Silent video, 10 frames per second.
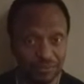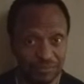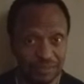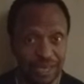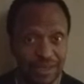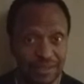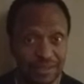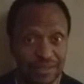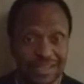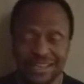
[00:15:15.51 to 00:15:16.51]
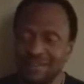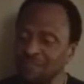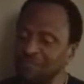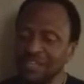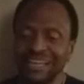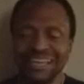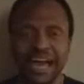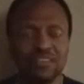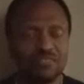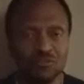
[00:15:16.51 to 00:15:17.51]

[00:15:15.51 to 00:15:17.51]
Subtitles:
Yeah, lots of